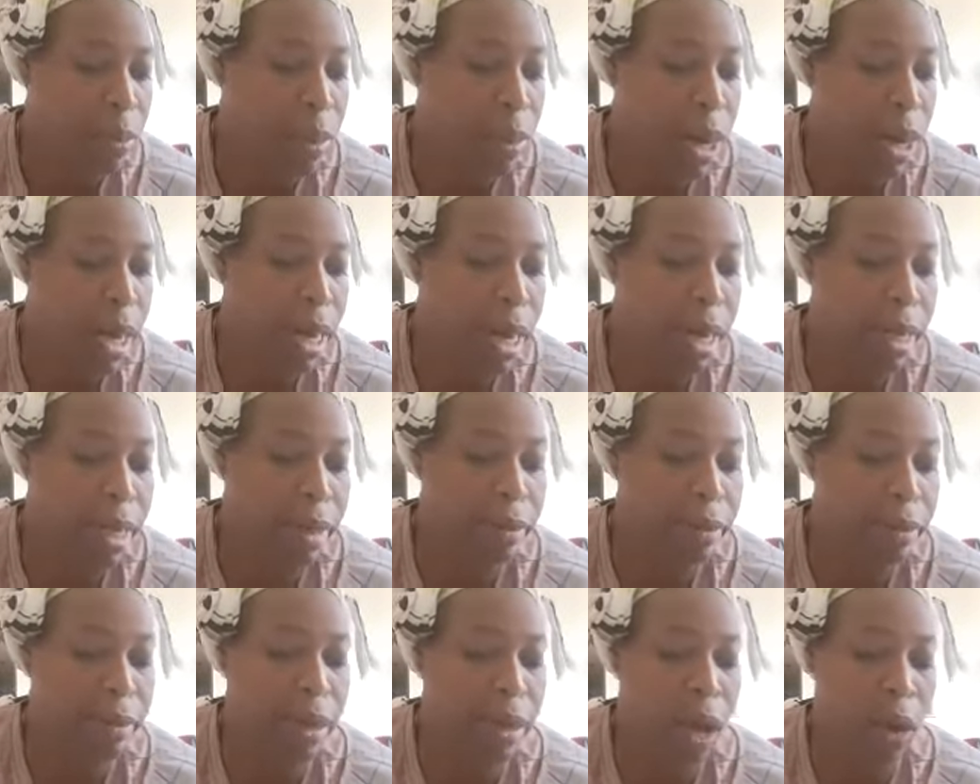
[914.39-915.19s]
Prayer
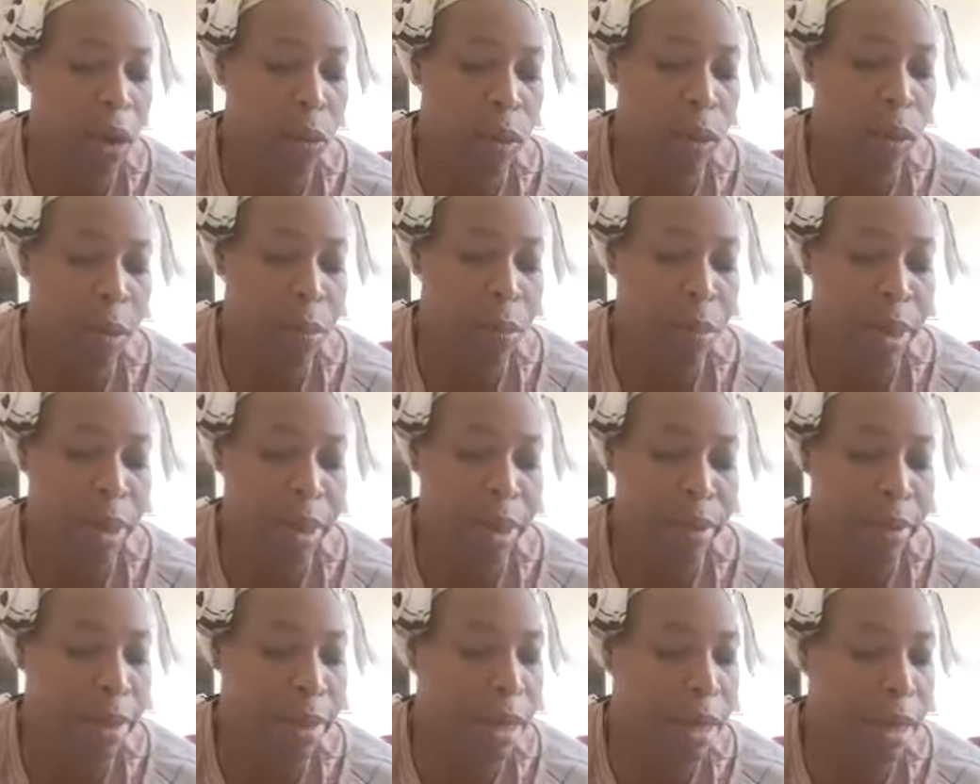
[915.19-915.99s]
is a
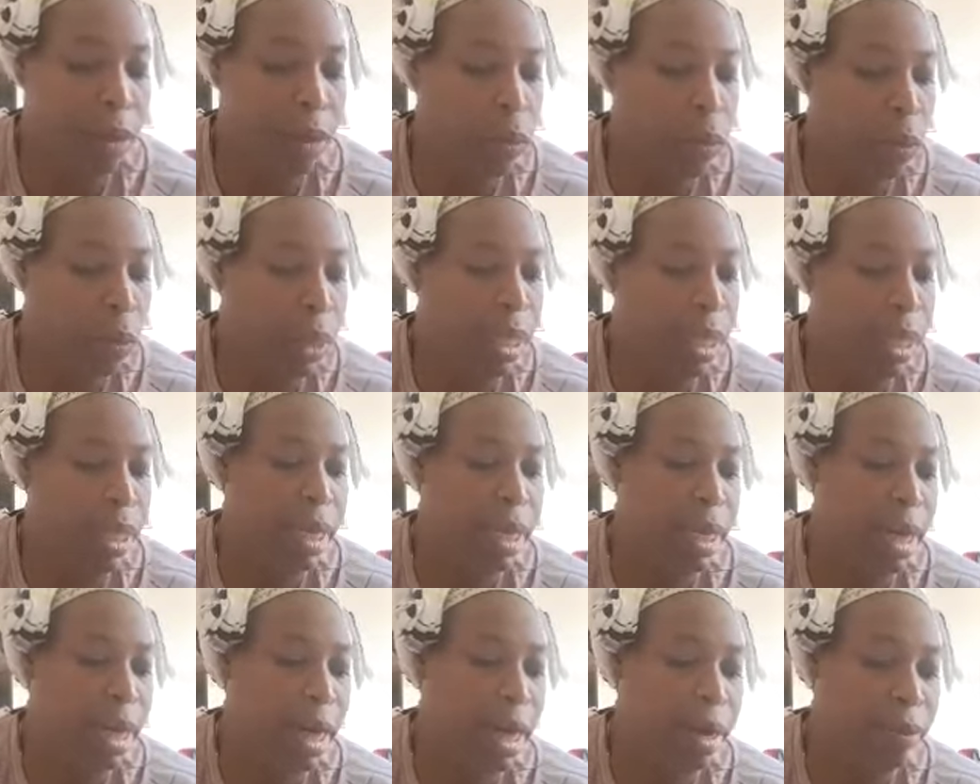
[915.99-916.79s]
weapon that
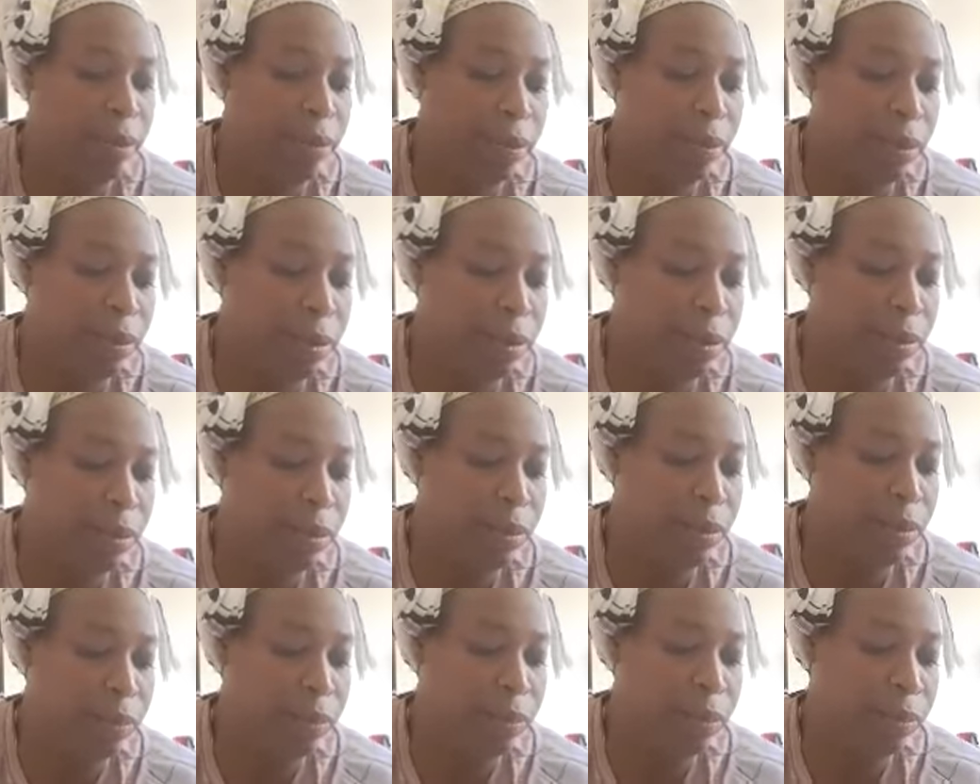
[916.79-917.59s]
we have
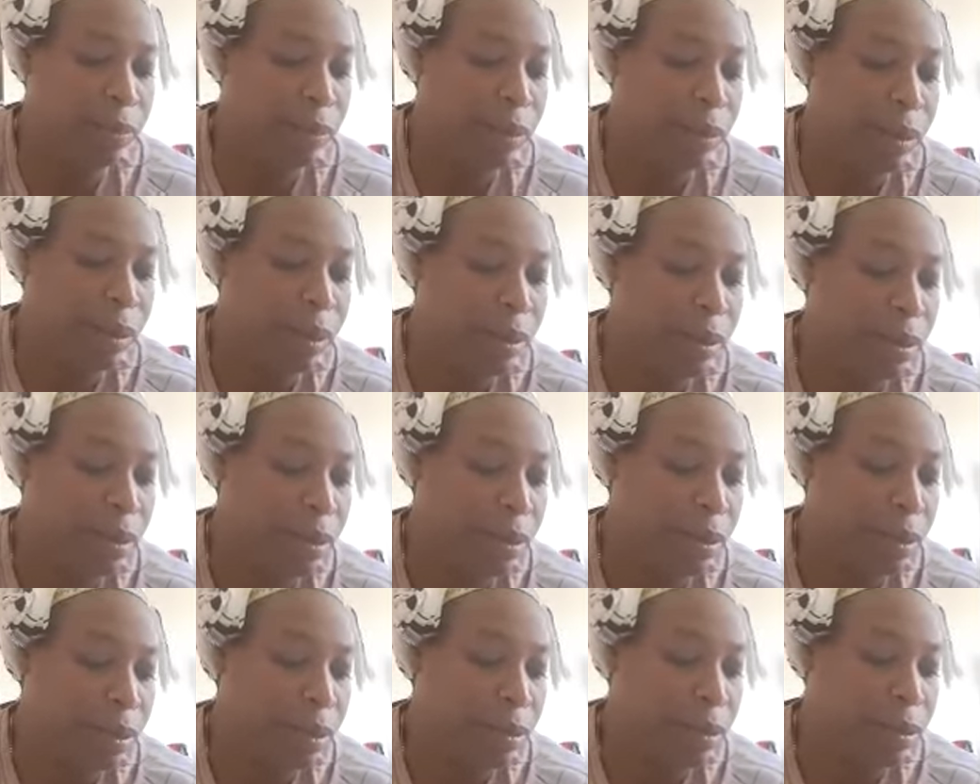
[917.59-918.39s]
to
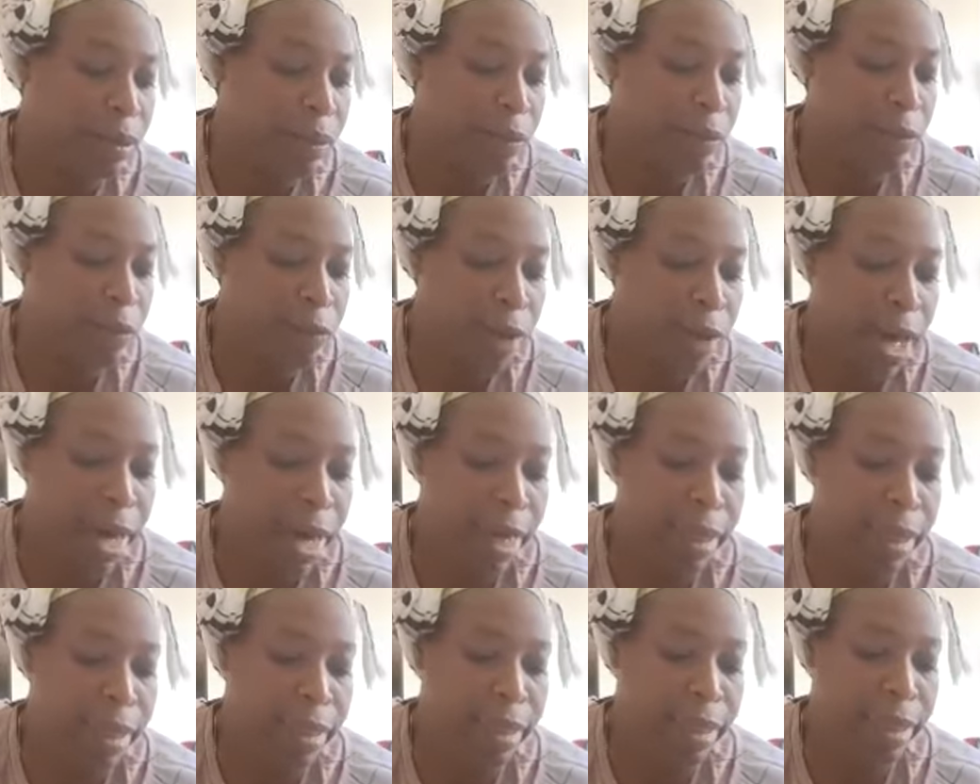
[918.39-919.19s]

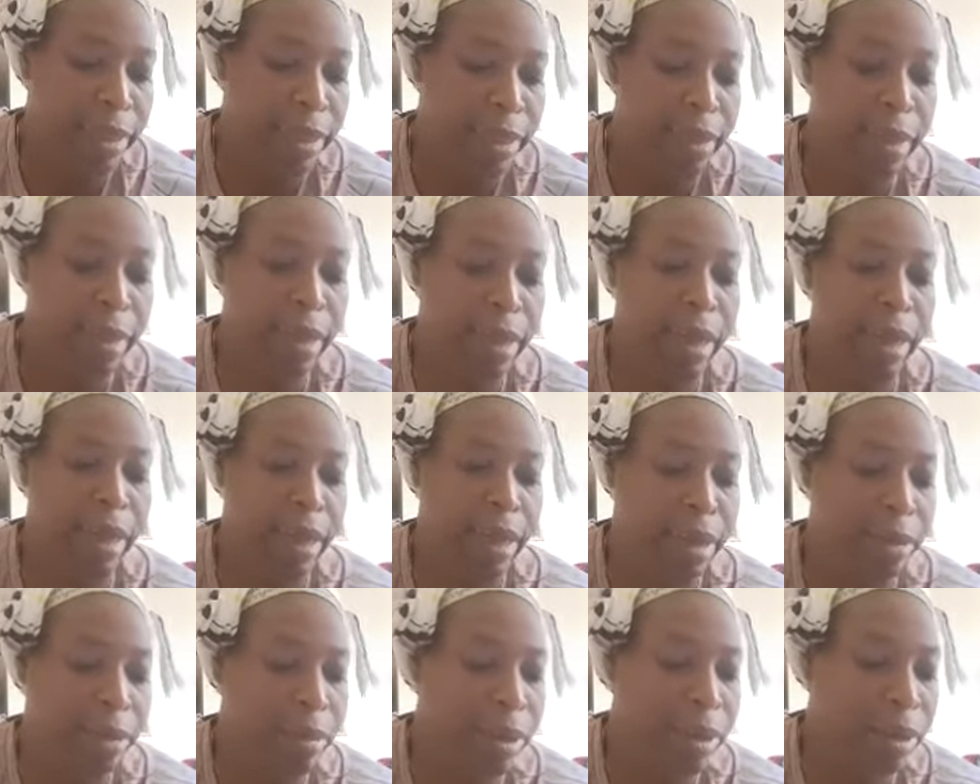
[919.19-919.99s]
fight the
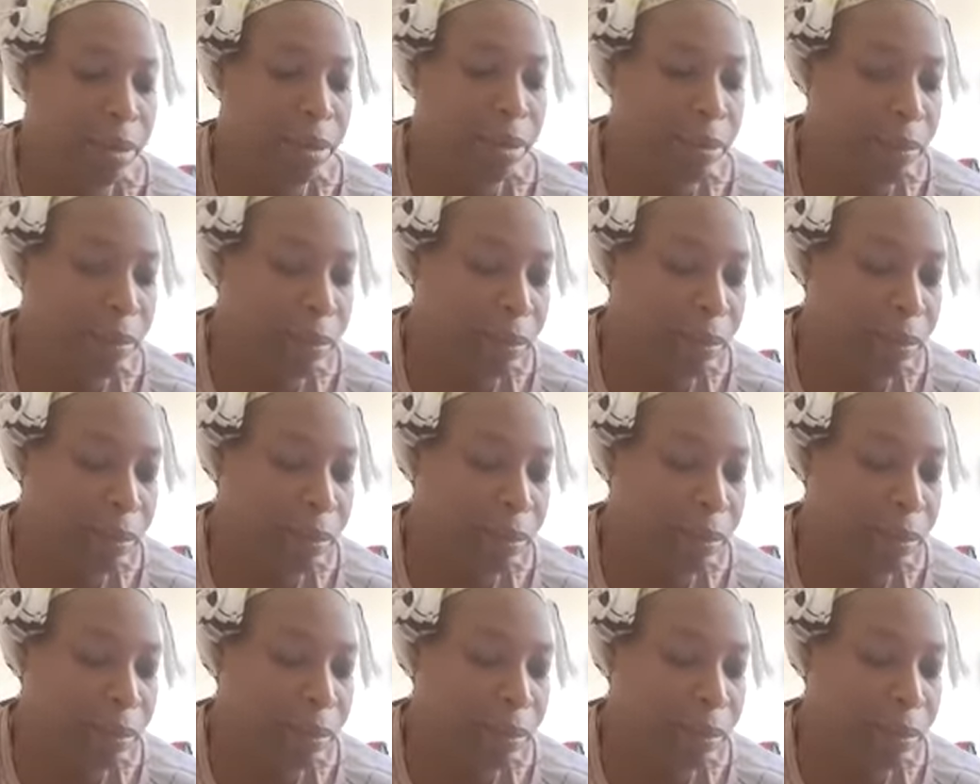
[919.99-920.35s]
enemy.